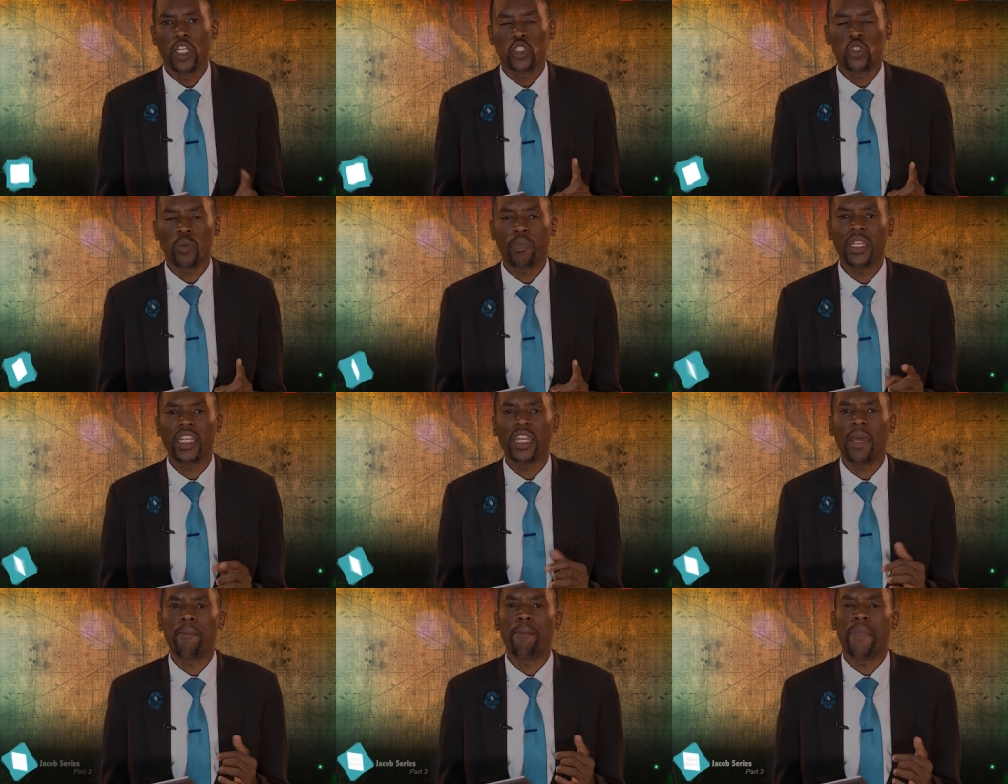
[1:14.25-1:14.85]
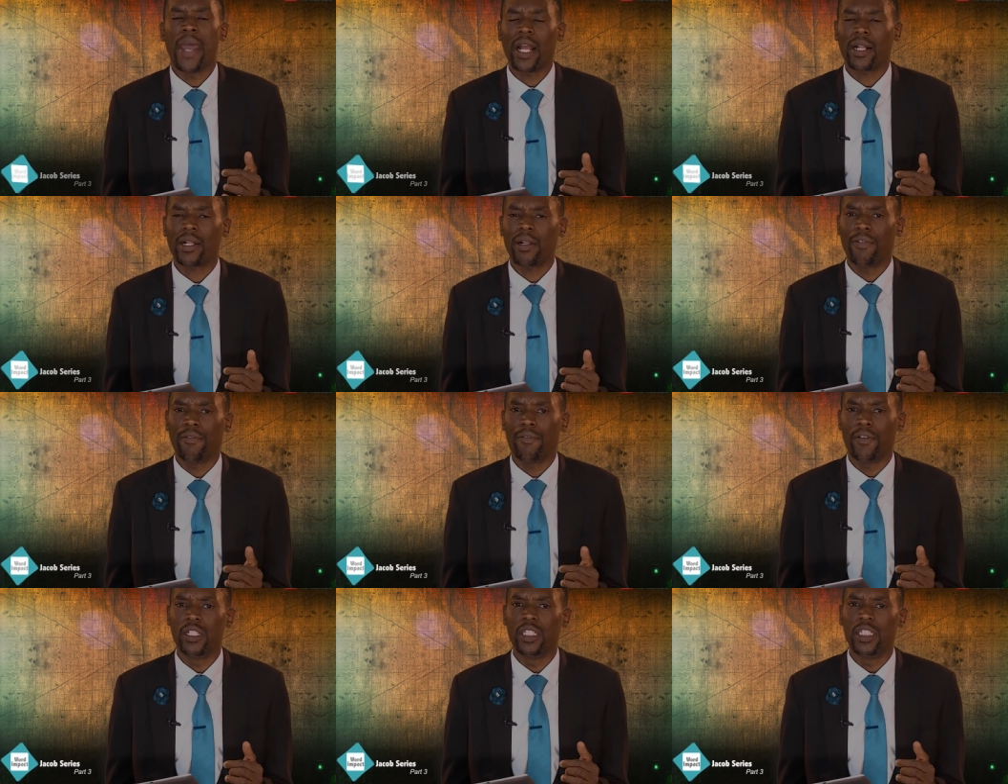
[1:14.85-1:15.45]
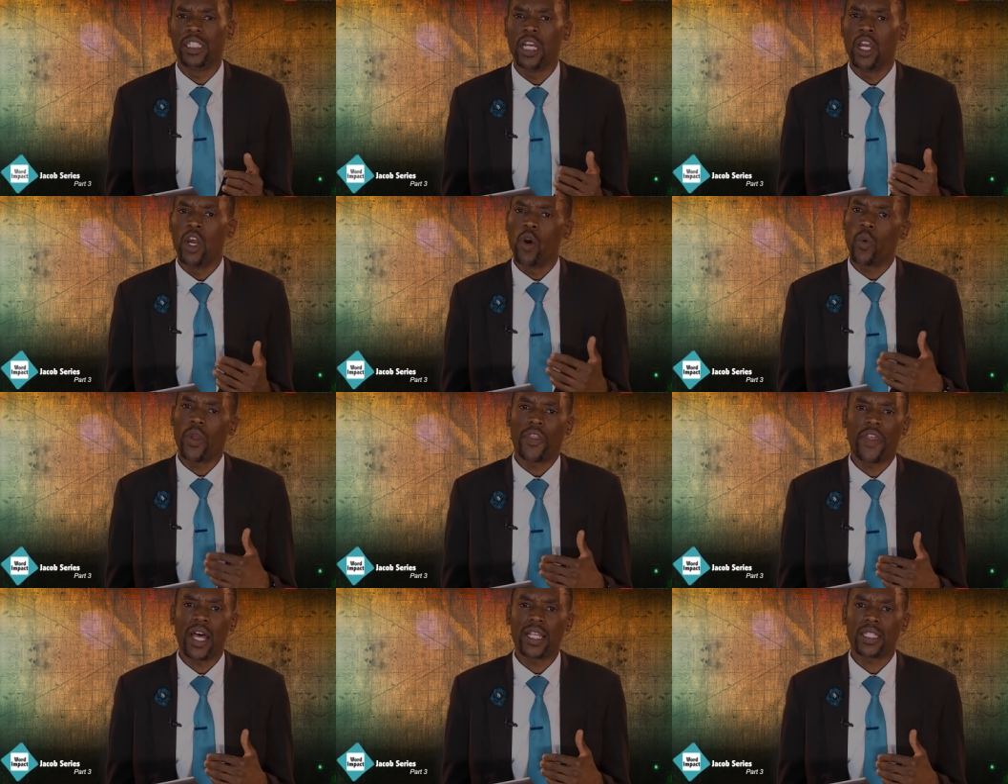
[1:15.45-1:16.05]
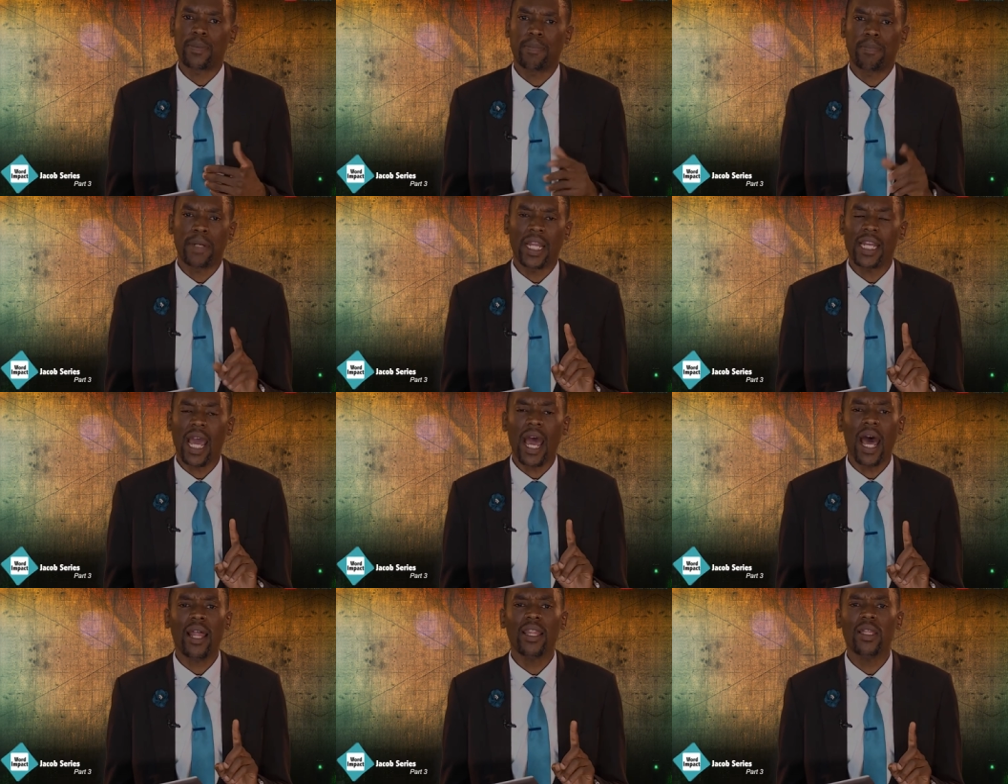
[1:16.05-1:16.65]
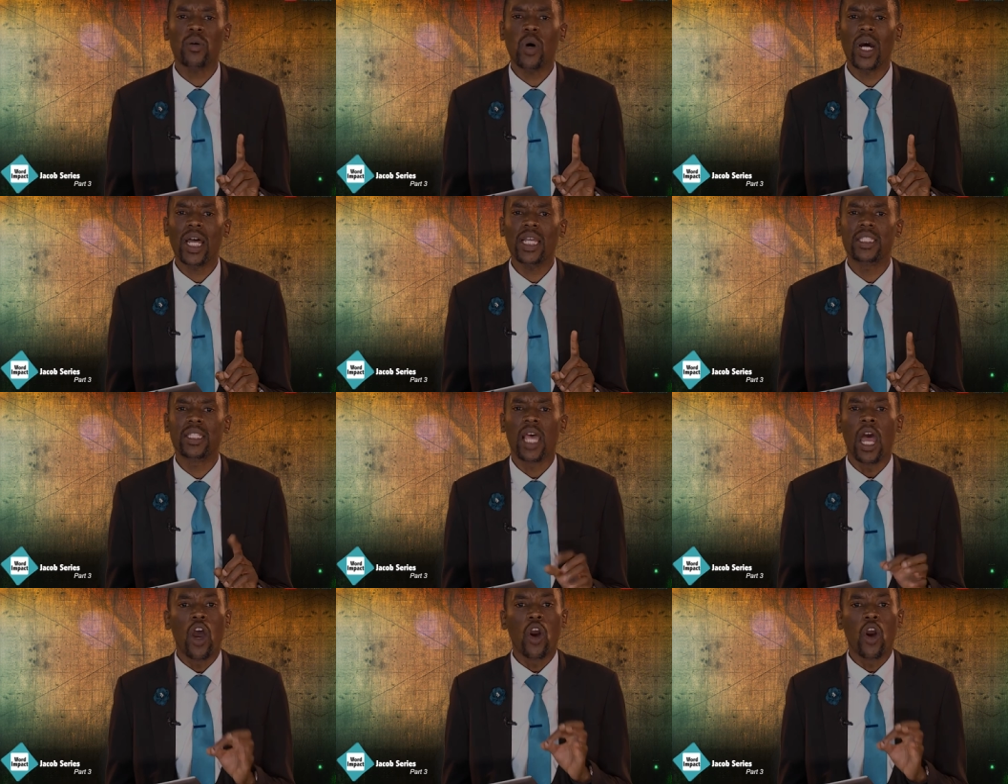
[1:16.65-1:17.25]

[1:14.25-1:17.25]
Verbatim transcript: to be in a battlefield with us. But otherwise,